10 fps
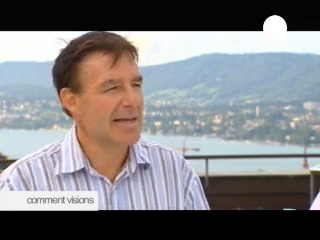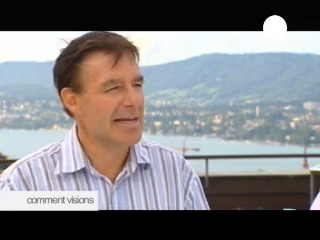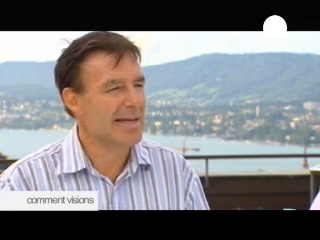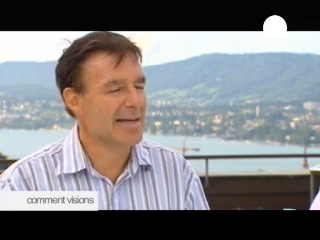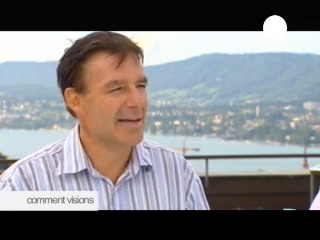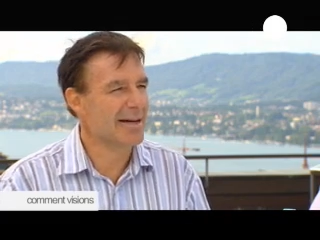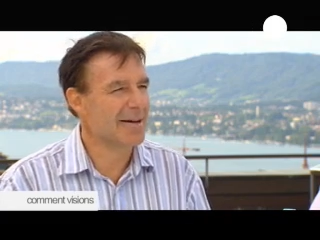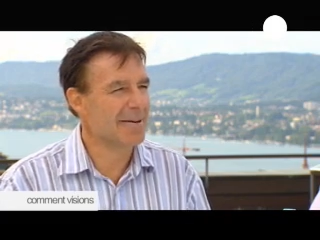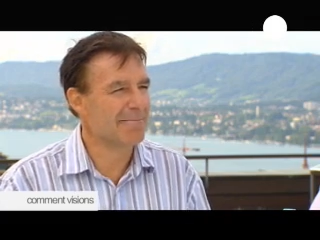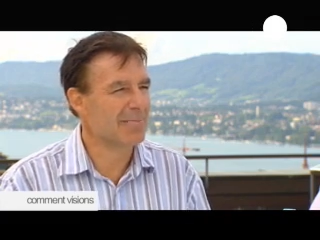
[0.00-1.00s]
in
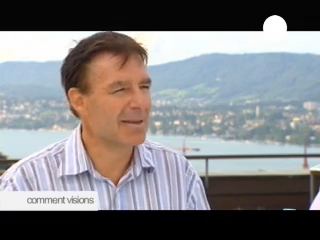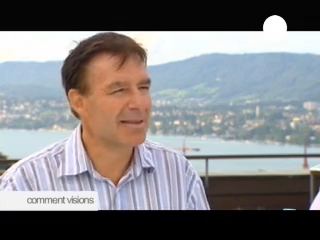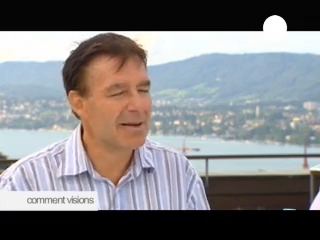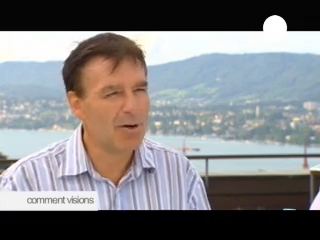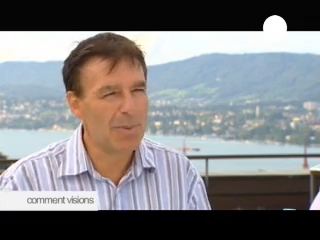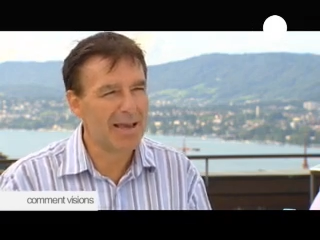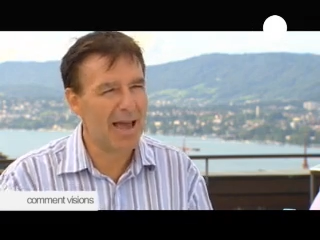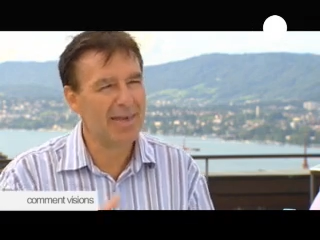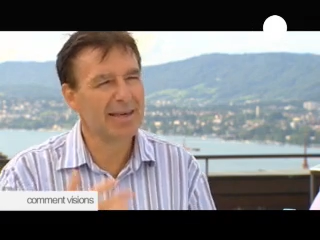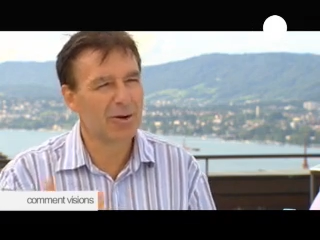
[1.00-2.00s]

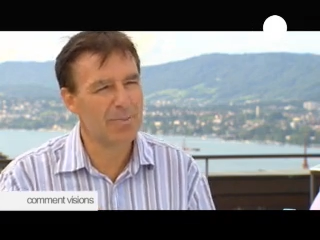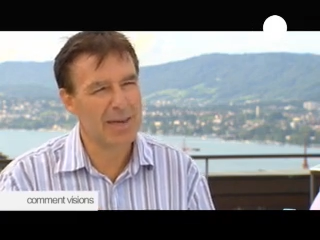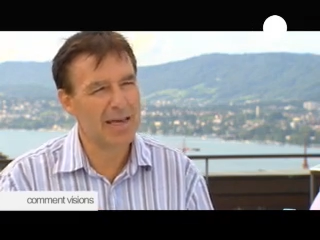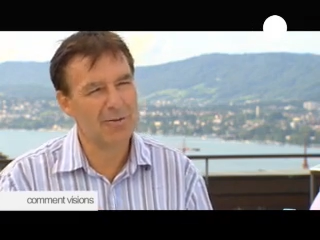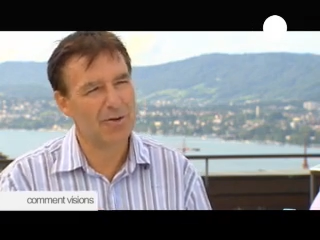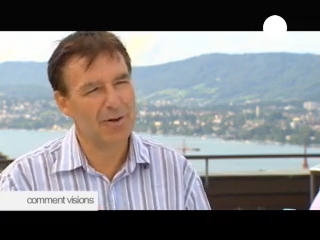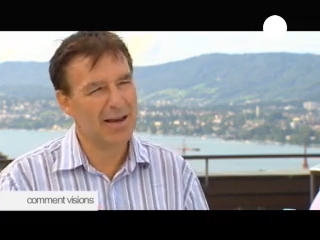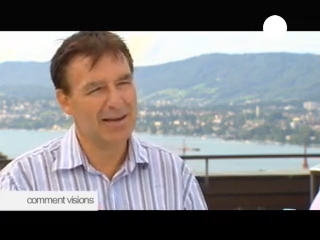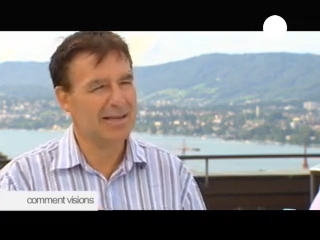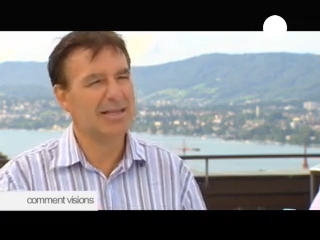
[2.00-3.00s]
developing ethical behavior
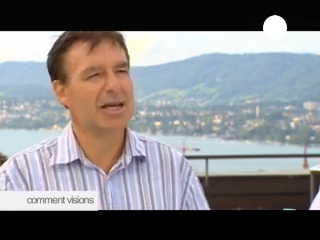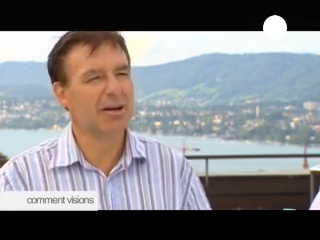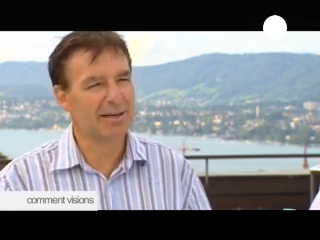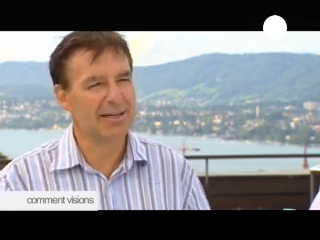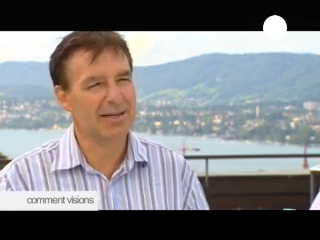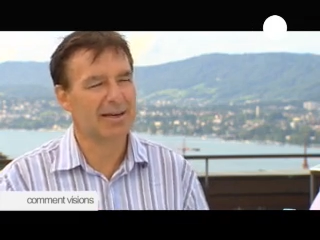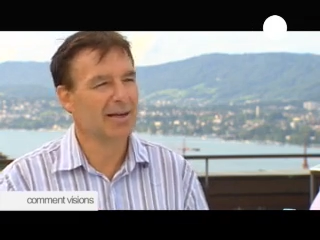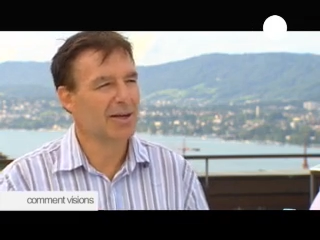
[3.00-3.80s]
and integrity,